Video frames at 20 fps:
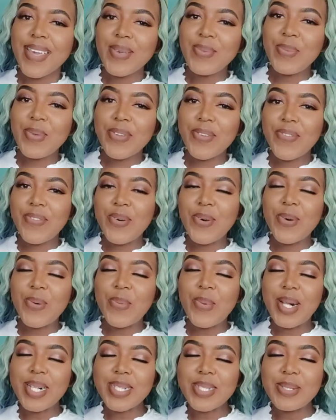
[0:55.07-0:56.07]
Hey
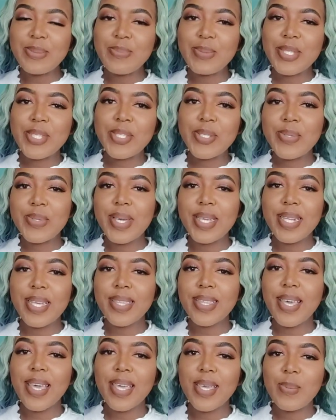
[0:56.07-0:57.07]
beautiful, welcome to
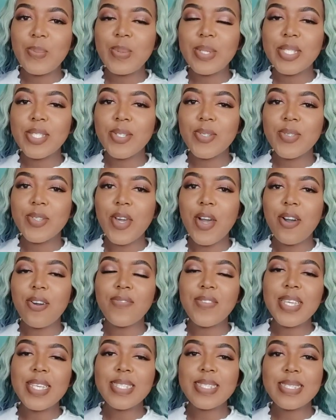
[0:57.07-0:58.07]
another episode
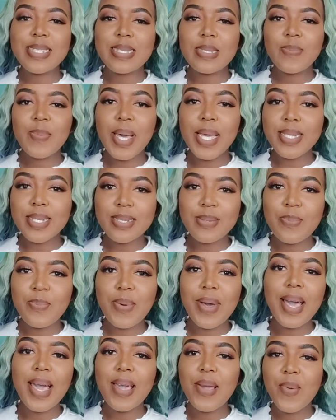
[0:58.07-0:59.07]
of Inspired
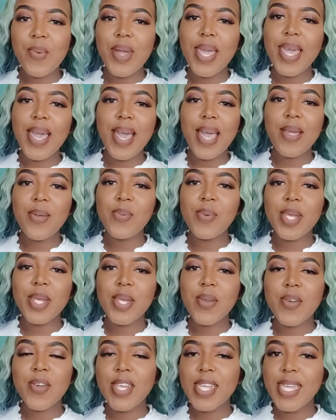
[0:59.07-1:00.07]
By, where I
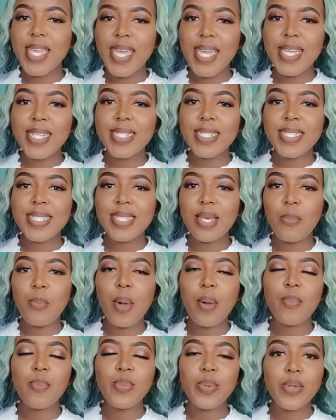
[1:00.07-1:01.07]
recreate some
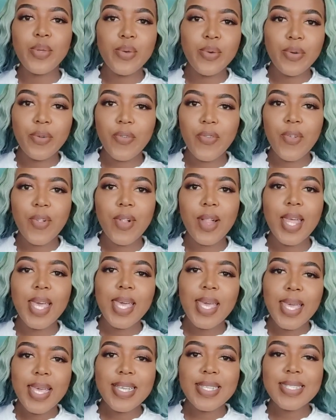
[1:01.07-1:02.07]
beautiful,
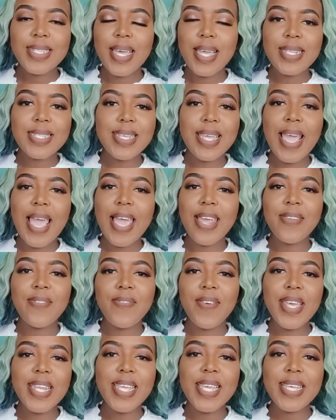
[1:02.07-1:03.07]
exciting and
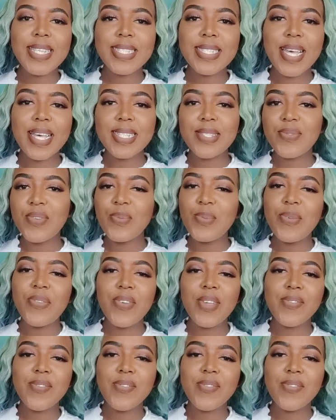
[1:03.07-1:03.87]
fun hairstyles from your